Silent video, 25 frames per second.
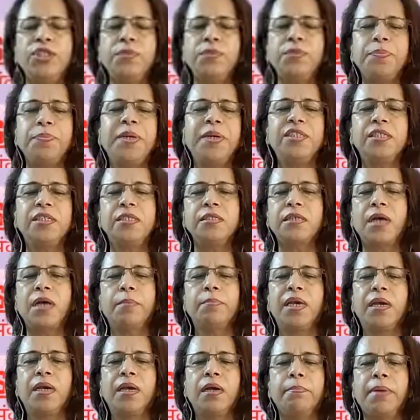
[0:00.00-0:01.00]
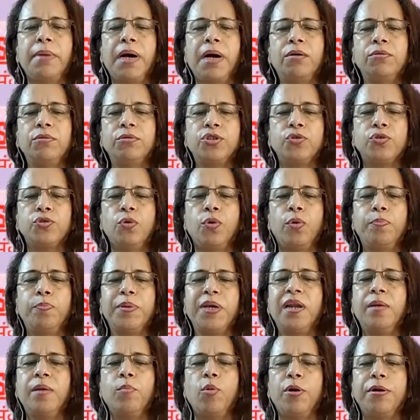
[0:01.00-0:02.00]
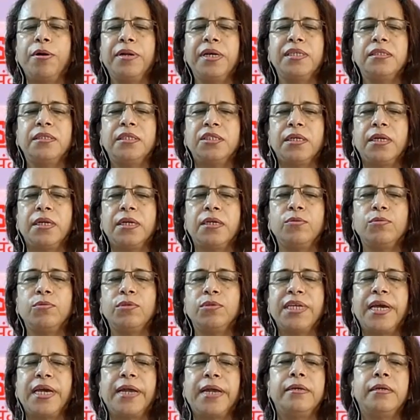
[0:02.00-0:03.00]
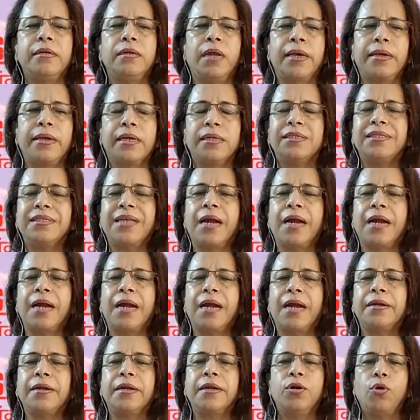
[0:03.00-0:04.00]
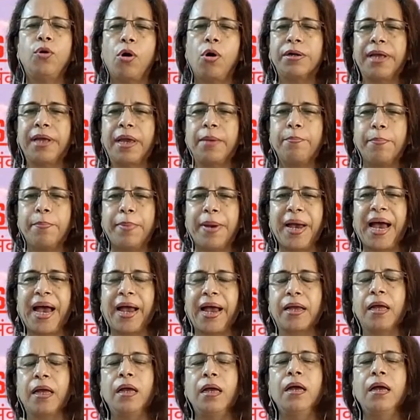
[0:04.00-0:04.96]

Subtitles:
mentioned something about, PLA modernization, and you said like it started long time back.